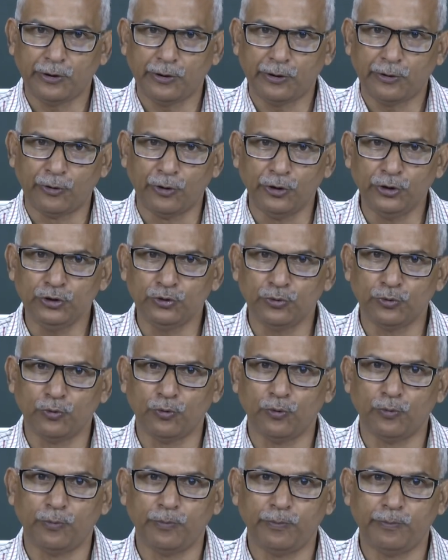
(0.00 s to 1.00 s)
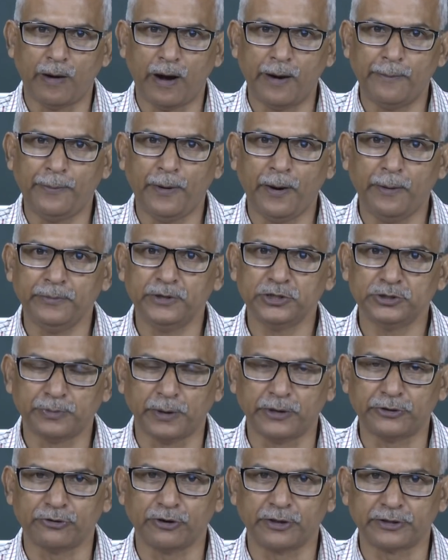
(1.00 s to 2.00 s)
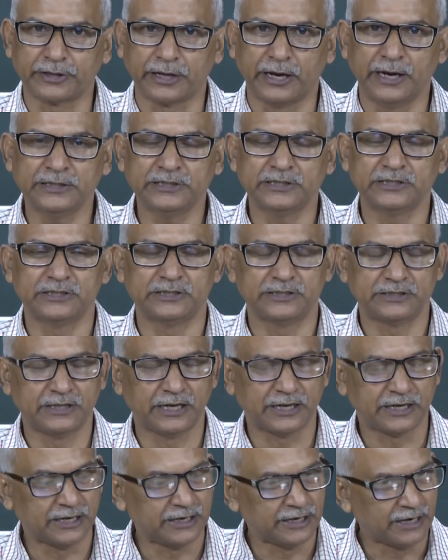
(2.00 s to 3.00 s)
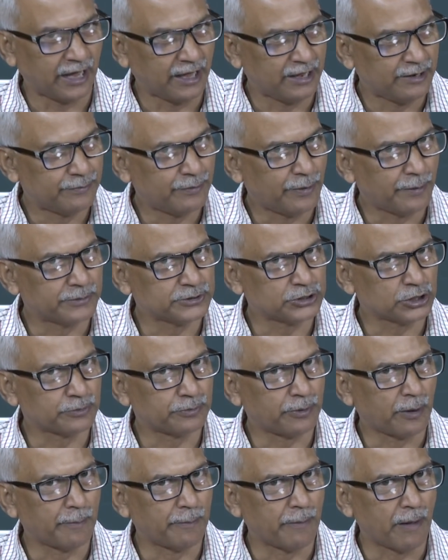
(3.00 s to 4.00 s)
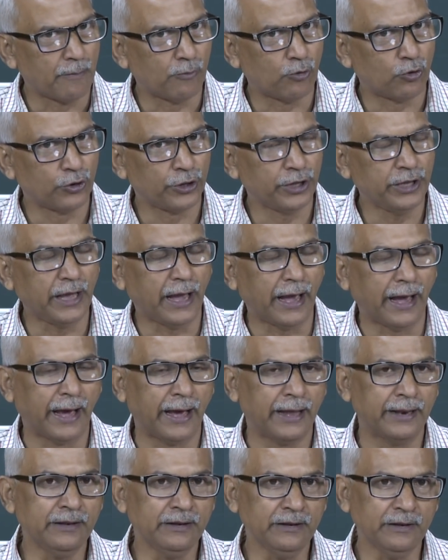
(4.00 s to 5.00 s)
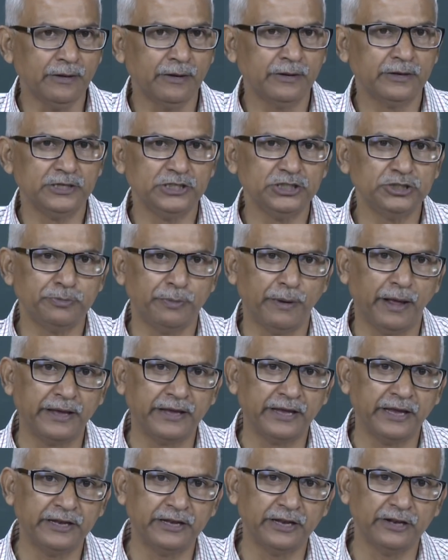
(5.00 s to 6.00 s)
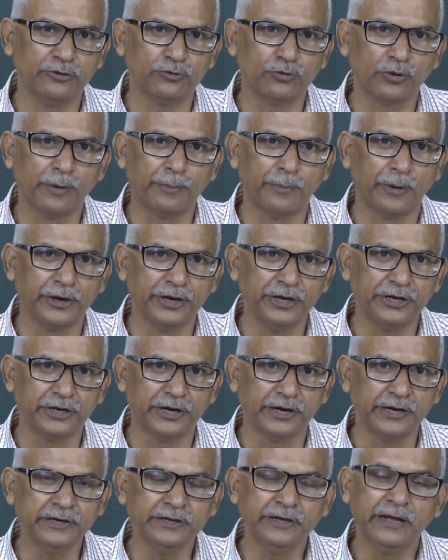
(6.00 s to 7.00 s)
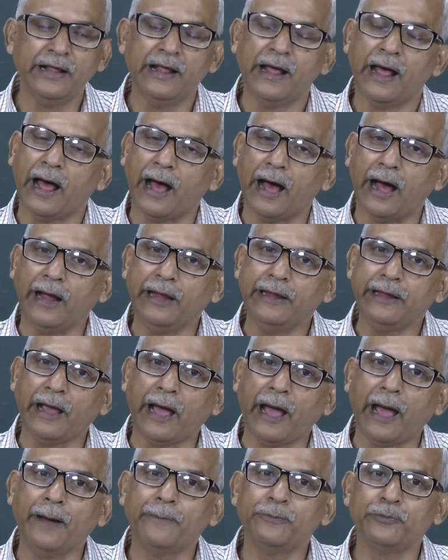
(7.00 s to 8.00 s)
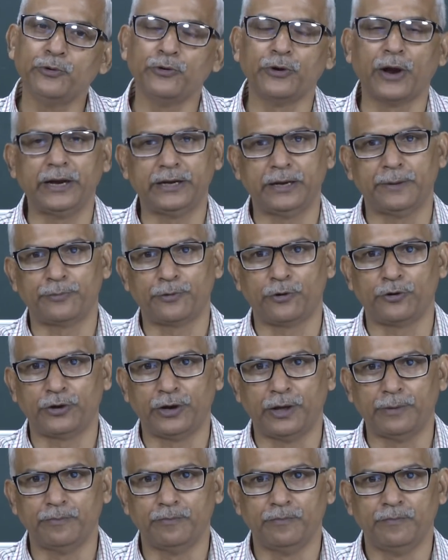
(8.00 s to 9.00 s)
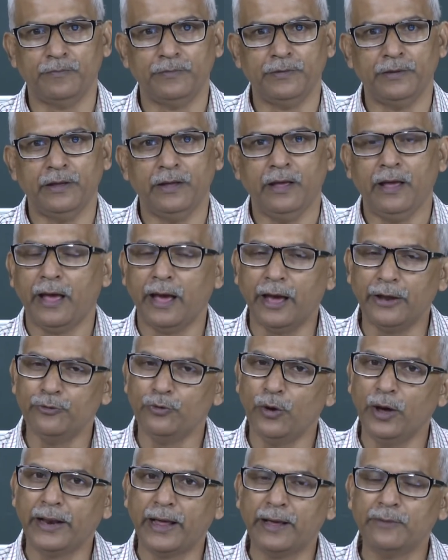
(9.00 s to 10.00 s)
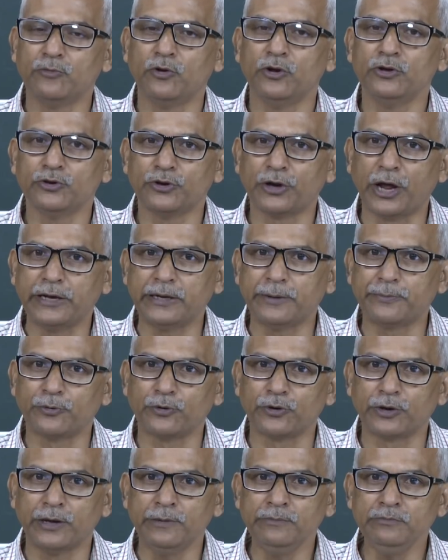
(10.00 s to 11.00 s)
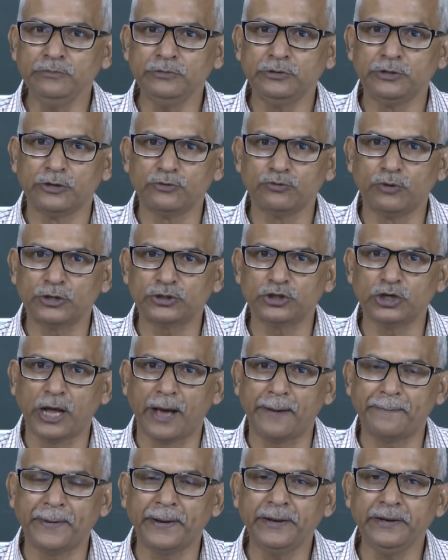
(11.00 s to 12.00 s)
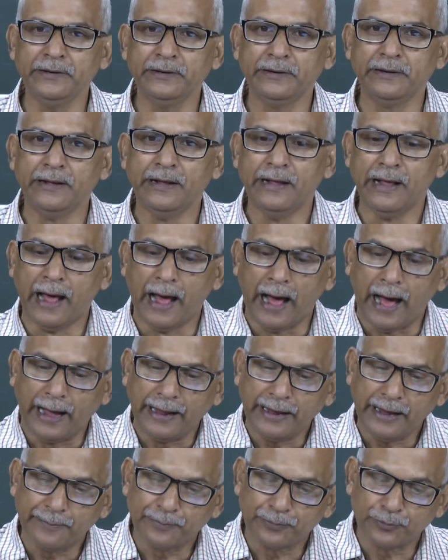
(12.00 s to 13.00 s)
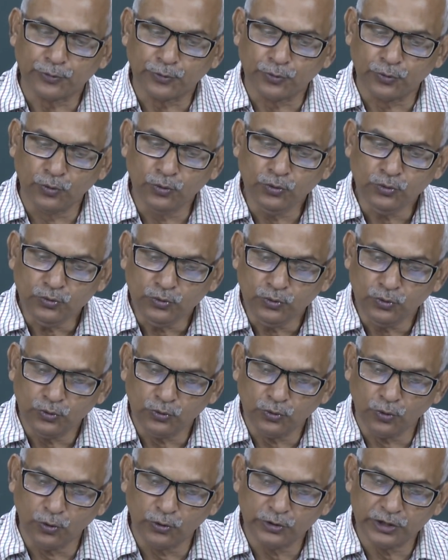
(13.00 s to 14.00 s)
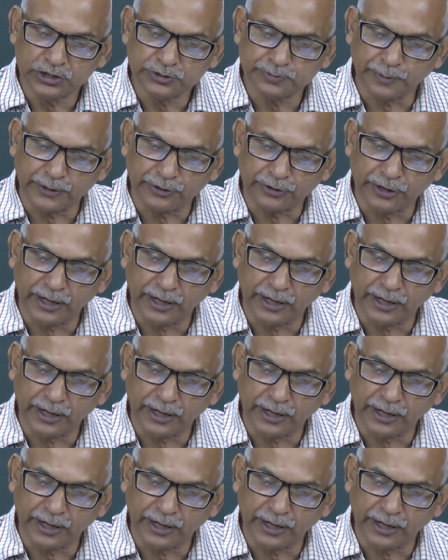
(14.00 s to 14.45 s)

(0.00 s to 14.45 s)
going to perform this particular task, taking the information from memory and displaying it into the monitor, I have to write a program. And when I am going to write a program, then what will happen? I have to know this particular